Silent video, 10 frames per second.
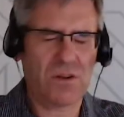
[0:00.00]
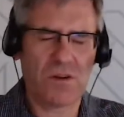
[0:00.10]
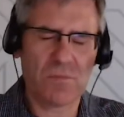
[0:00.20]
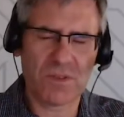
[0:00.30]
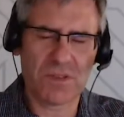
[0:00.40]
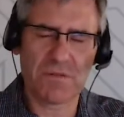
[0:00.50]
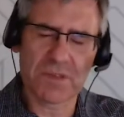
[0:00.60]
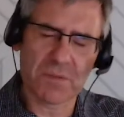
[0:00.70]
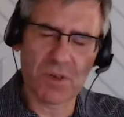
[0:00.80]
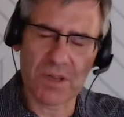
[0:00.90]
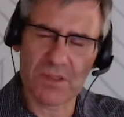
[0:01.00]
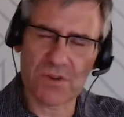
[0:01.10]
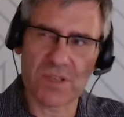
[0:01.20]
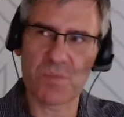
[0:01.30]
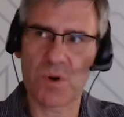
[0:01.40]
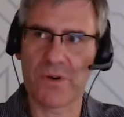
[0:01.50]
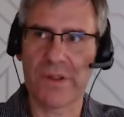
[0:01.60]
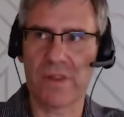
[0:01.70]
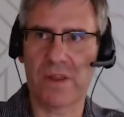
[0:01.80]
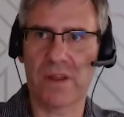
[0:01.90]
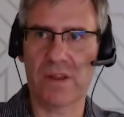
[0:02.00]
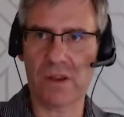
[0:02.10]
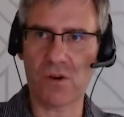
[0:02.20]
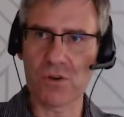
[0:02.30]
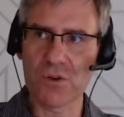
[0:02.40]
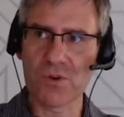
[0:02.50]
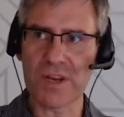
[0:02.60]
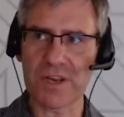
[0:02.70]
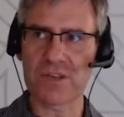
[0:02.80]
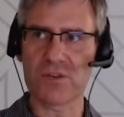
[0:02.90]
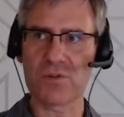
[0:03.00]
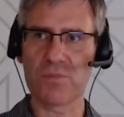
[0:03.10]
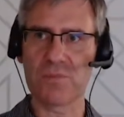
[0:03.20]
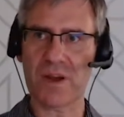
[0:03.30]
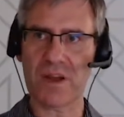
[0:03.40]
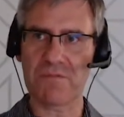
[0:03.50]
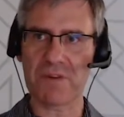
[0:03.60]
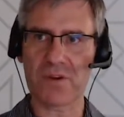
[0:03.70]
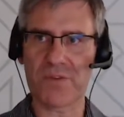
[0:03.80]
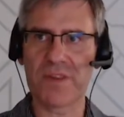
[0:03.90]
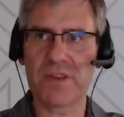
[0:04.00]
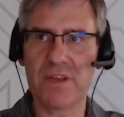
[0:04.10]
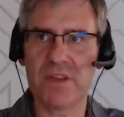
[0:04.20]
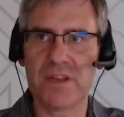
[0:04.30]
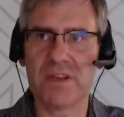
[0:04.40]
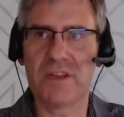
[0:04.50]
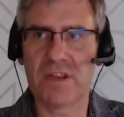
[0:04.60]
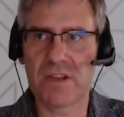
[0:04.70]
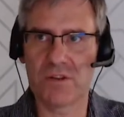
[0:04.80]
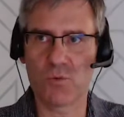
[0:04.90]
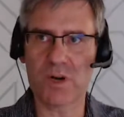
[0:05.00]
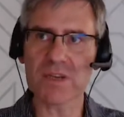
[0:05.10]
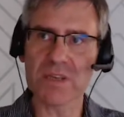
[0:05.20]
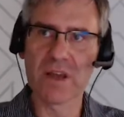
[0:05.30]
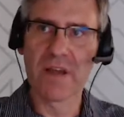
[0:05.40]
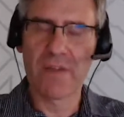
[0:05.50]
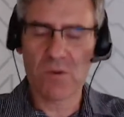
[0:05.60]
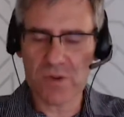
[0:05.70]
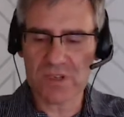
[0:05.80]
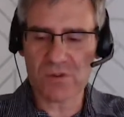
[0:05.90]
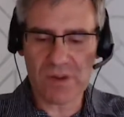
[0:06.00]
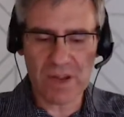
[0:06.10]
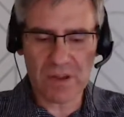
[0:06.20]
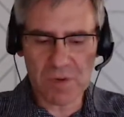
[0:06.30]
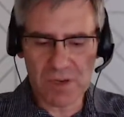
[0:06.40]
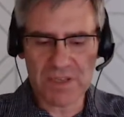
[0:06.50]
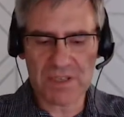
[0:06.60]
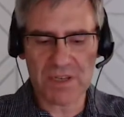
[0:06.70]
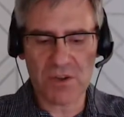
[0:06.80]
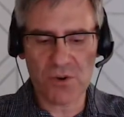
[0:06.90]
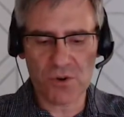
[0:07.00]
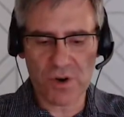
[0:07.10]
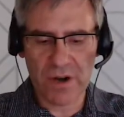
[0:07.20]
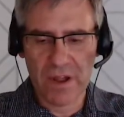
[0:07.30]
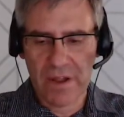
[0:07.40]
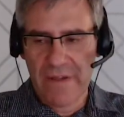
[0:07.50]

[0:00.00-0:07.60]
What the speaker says: almost invisible and transparent, and all you need to have guaranteed that it works reliably, secure,